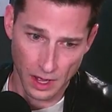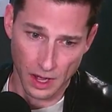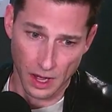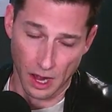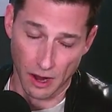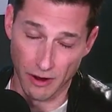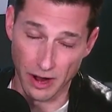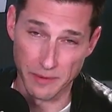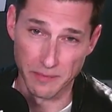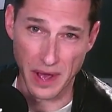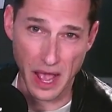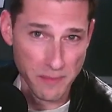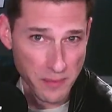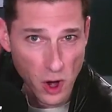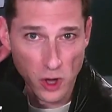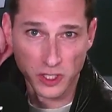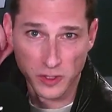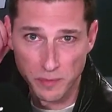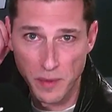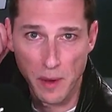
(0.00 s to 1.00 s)
All right, my
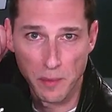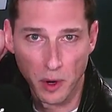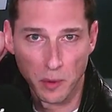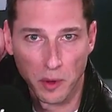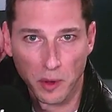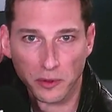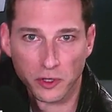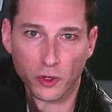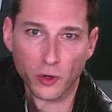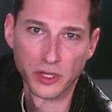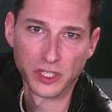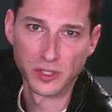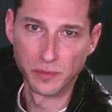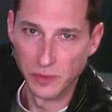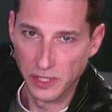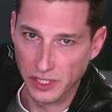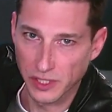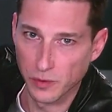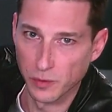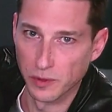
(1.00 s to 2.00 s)
most memorable
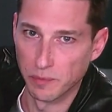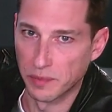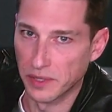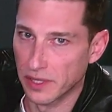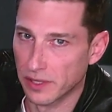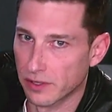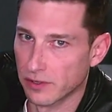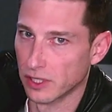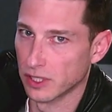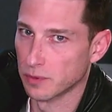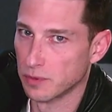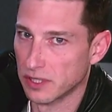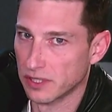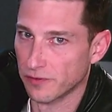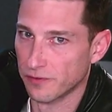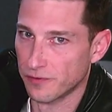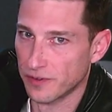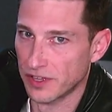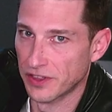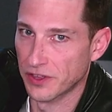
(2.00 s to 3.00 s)
Christmas would be the Christmas
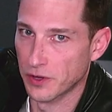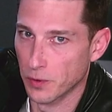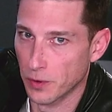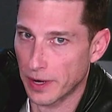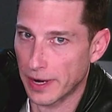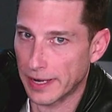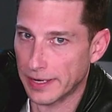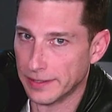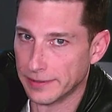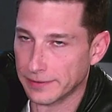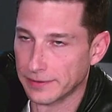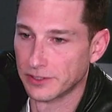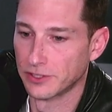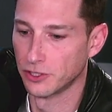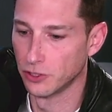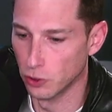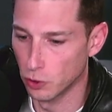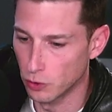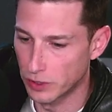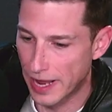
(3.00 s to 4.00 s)
of fifth grade.
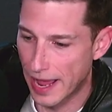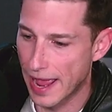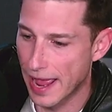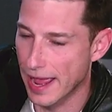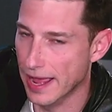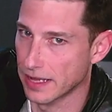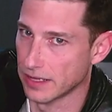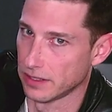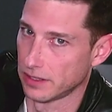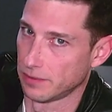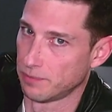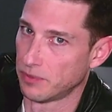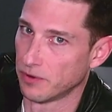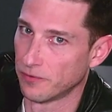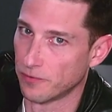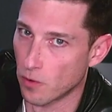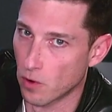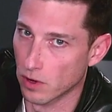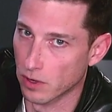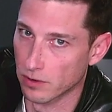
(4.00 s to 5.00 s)
Two days
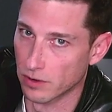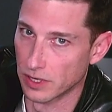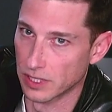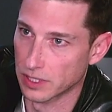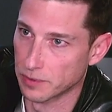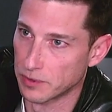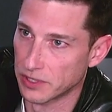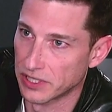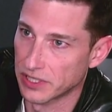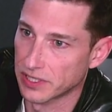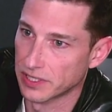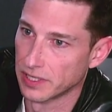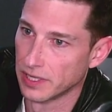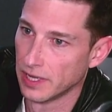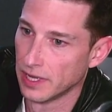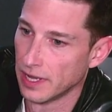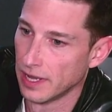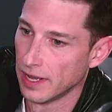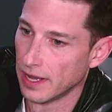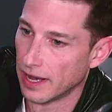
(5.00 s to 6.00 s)
before Christmas,
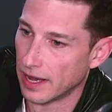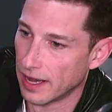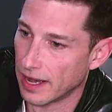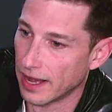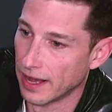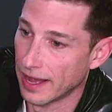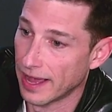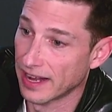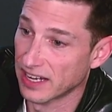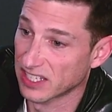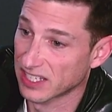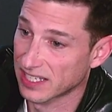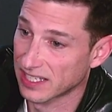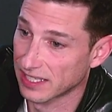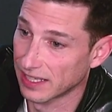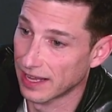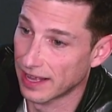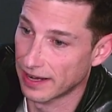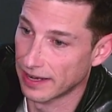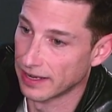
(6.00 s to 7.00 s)
uh, I had a
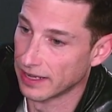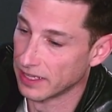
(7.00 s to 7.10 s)
sledding